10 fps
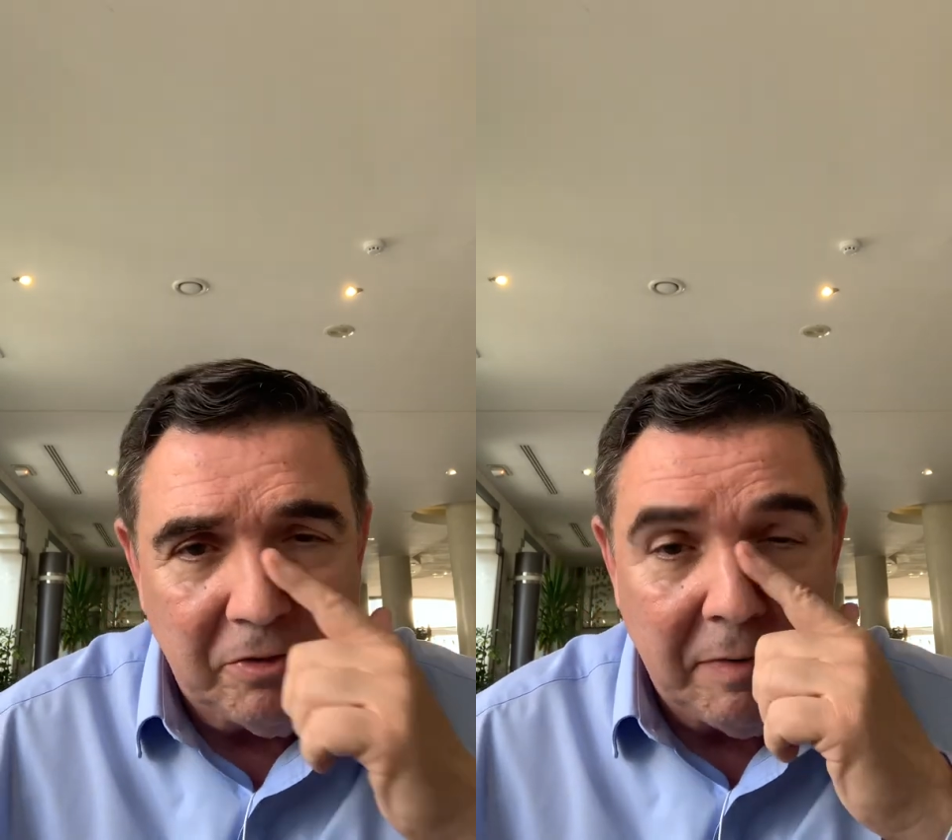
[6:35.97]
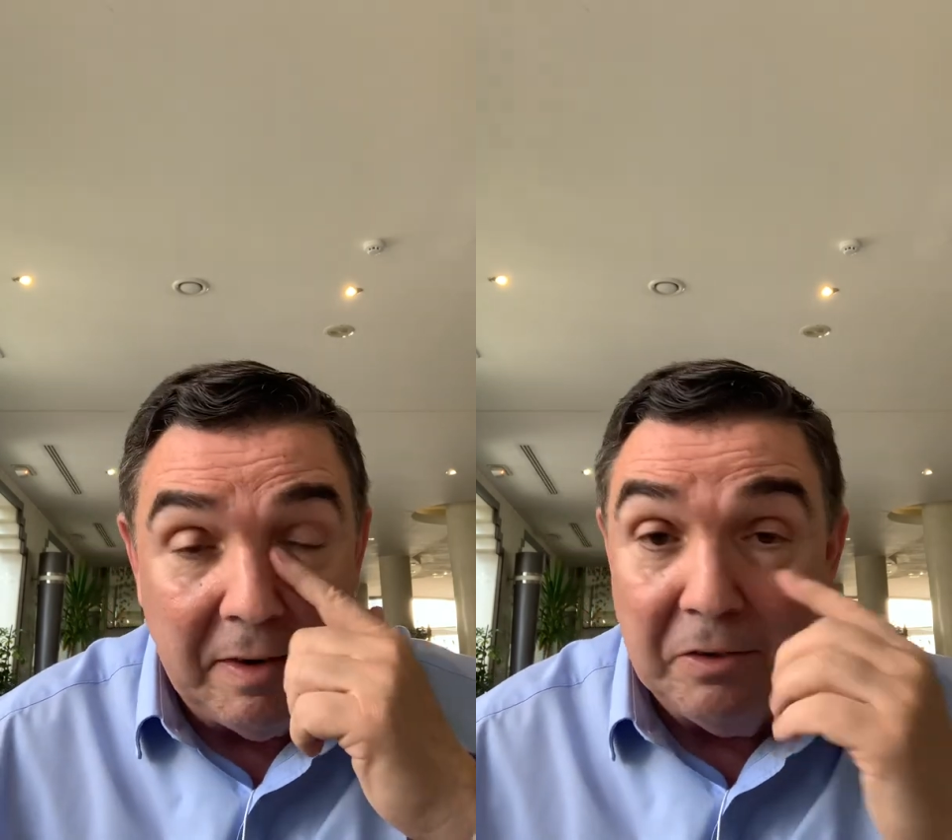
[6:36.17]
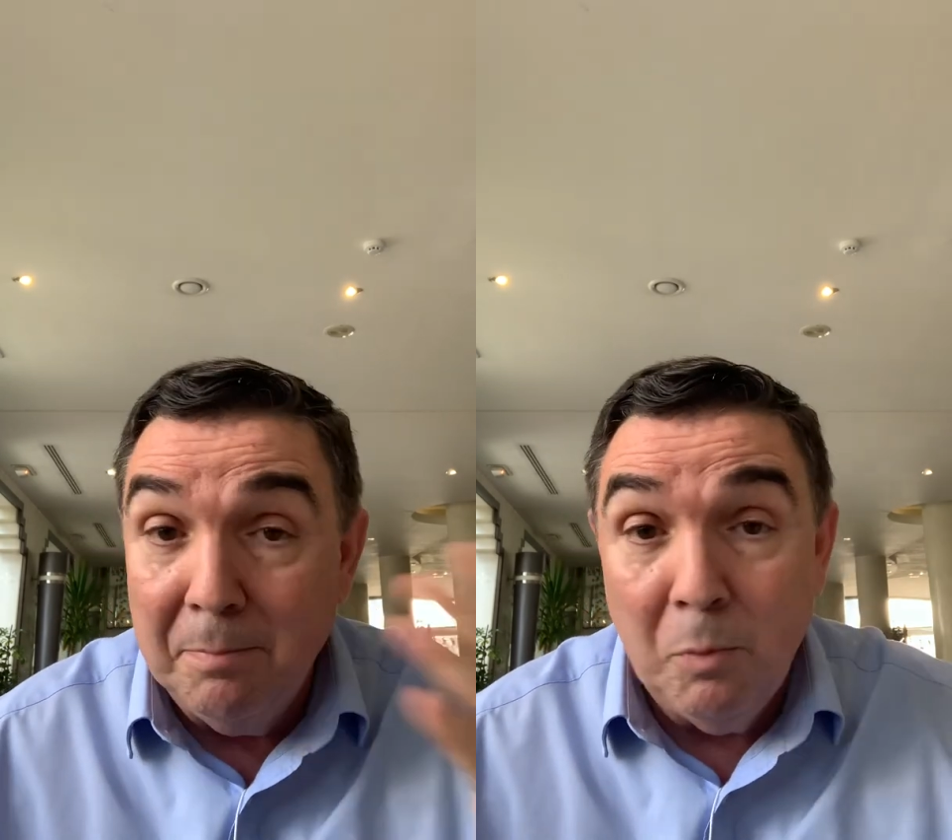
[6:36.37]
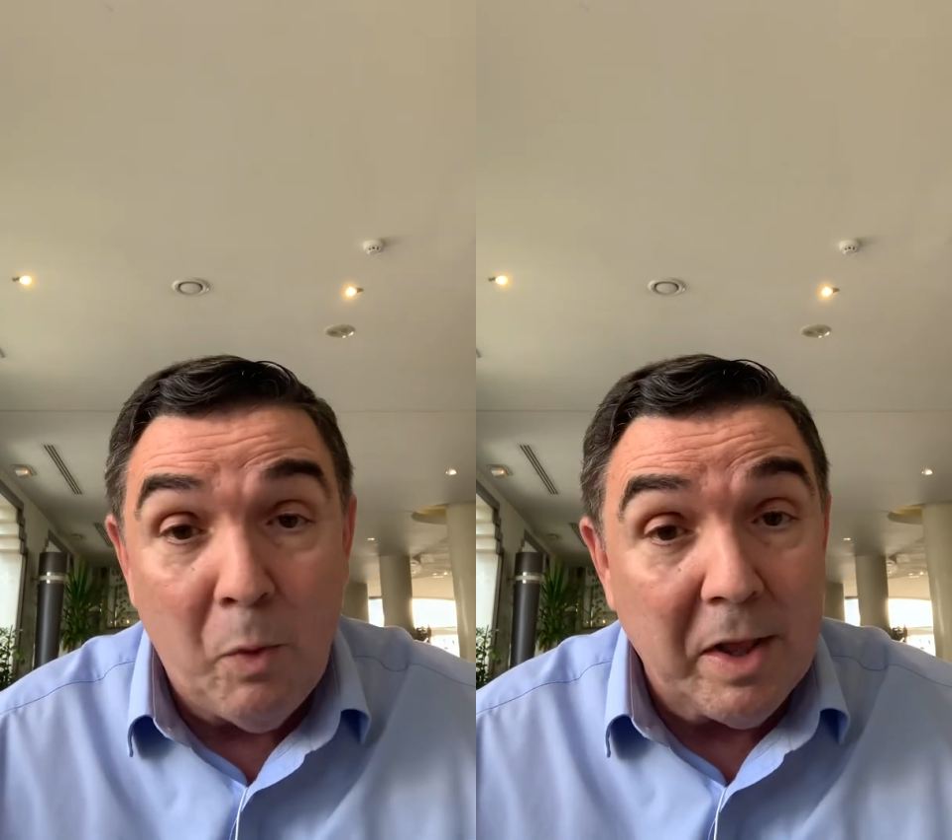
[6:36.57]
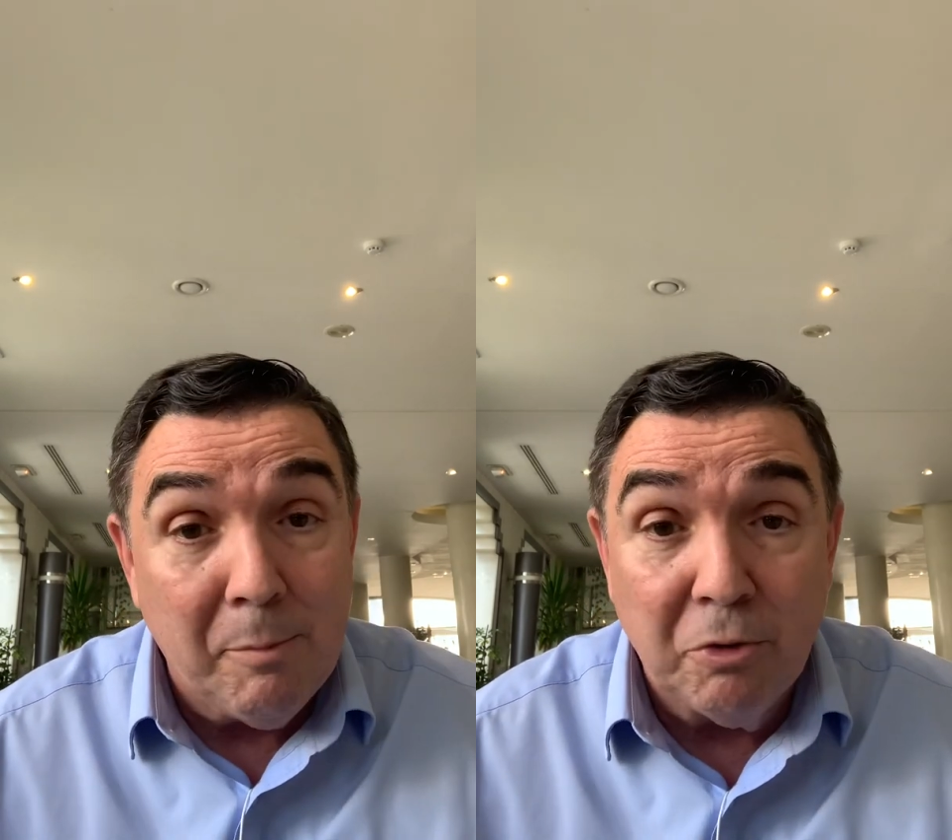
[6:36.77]

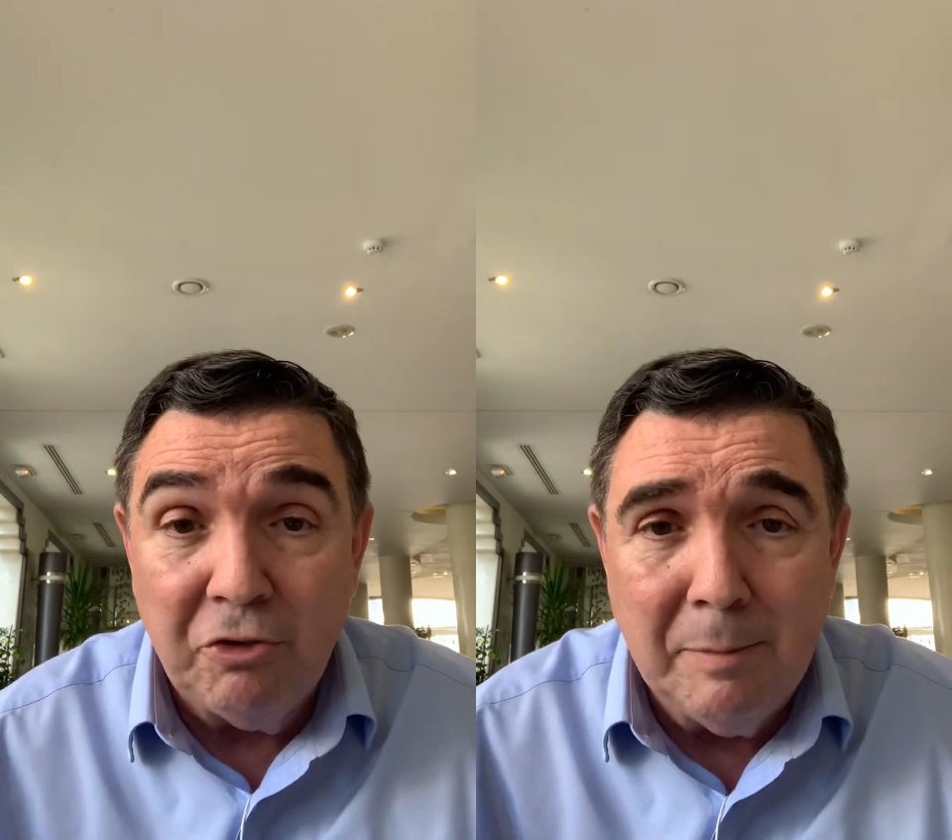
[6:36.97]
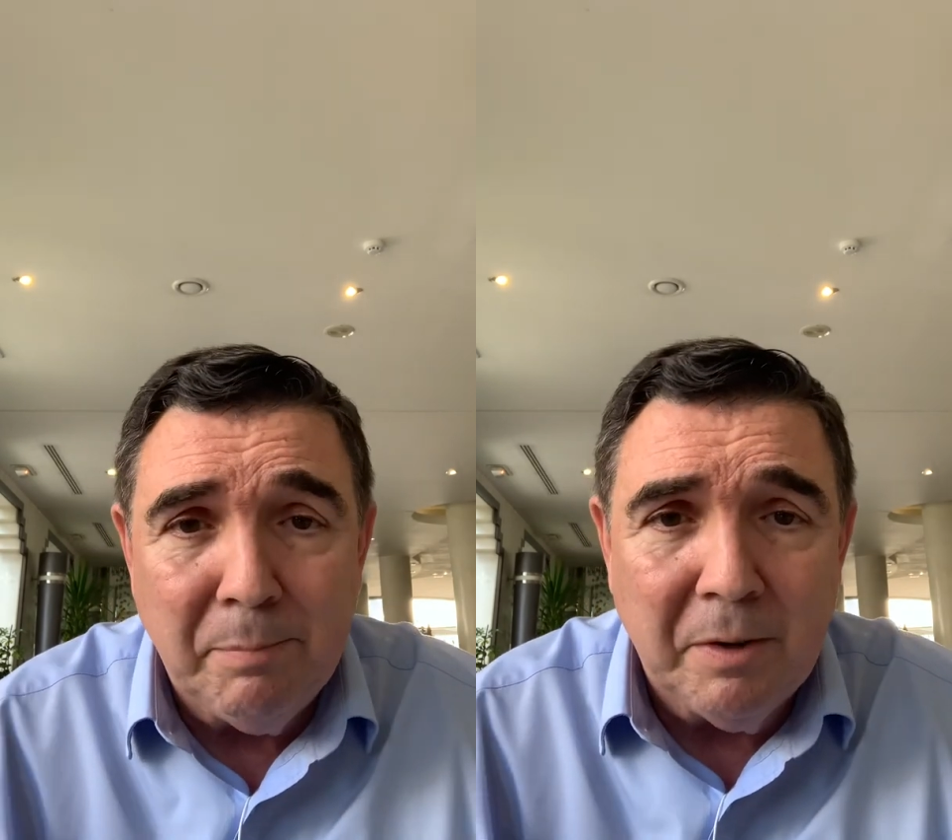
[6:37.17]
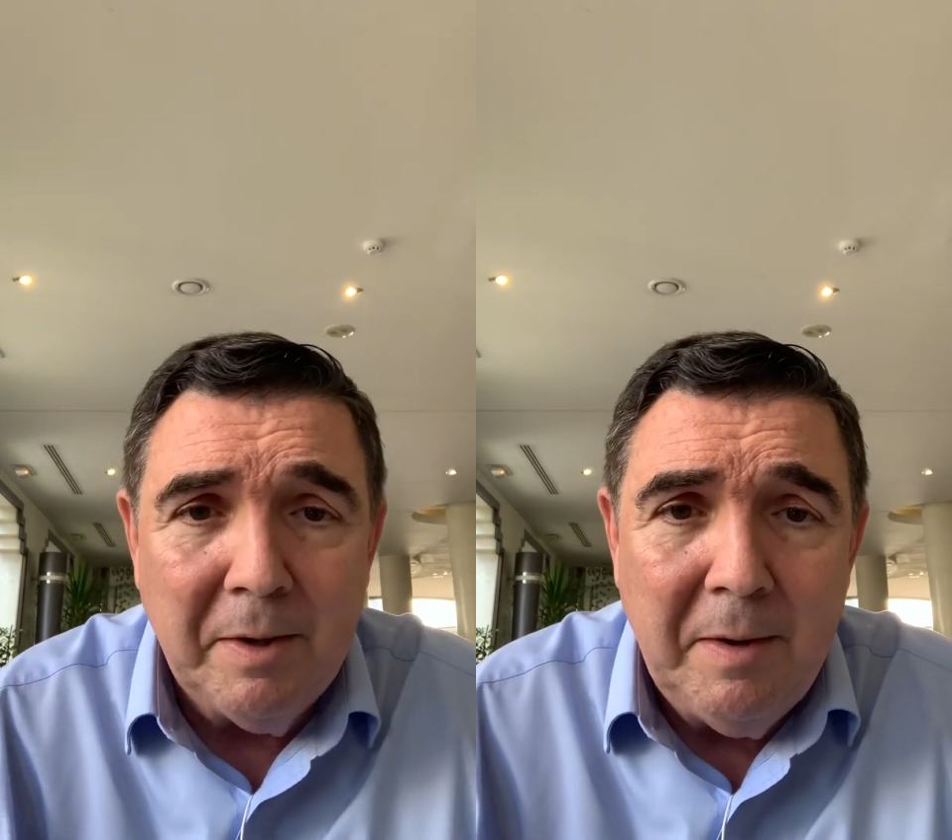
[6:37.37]
One of the most simple,